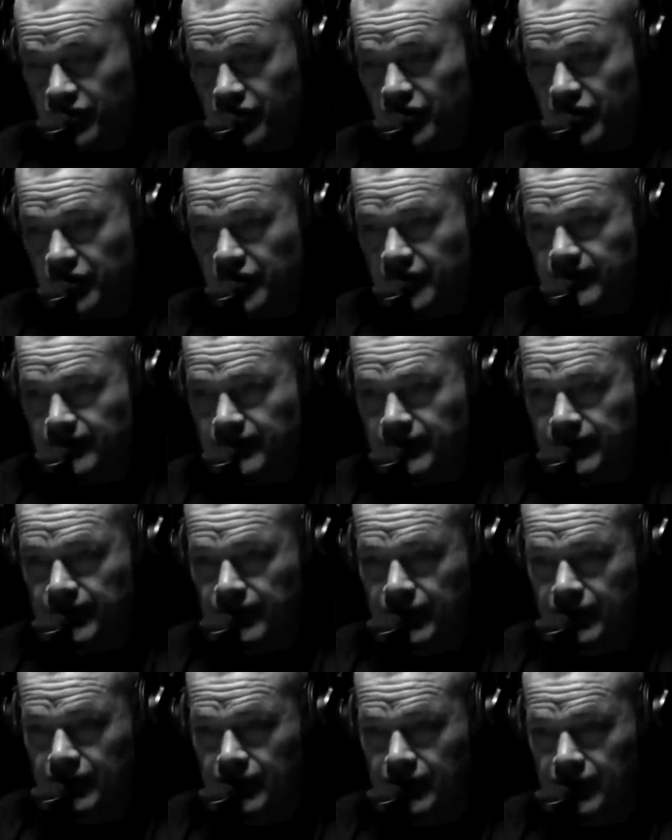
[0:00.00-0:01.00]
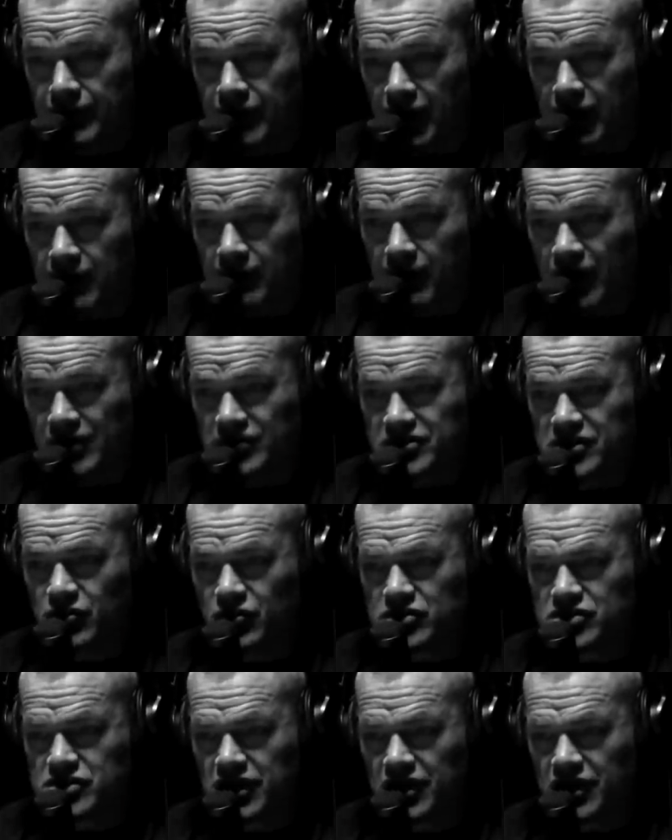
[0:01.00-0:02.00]
really. And Monty
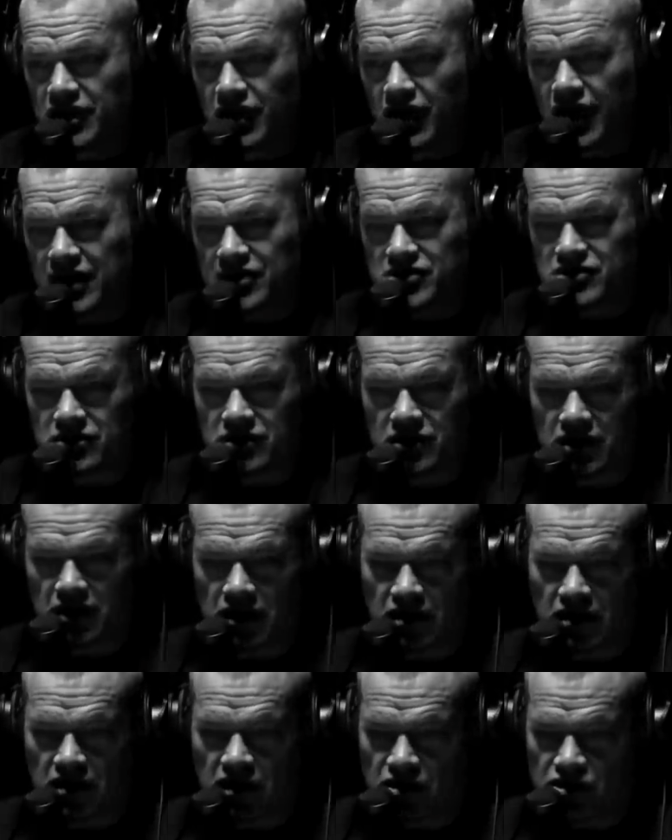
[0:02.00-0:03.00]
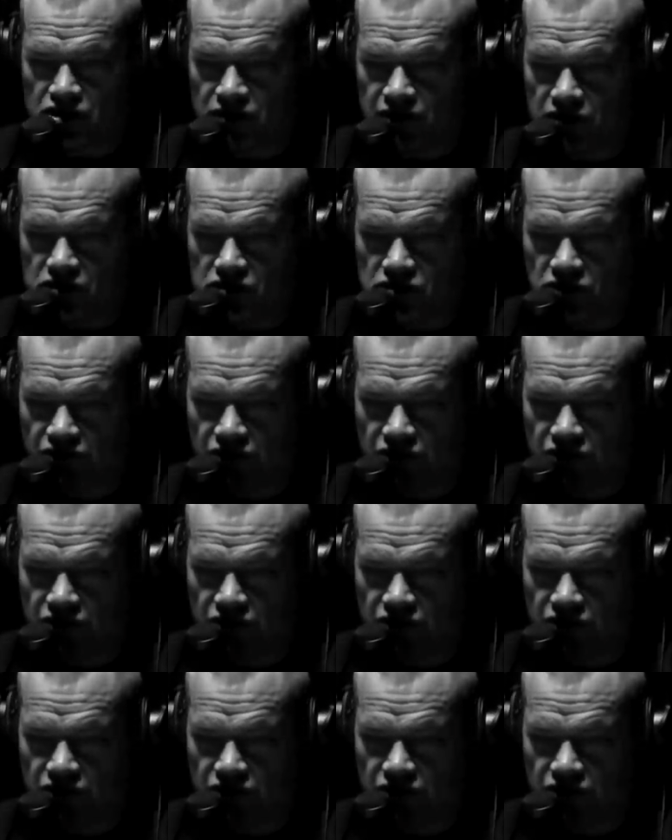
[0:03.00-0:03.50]
was a actually a controversial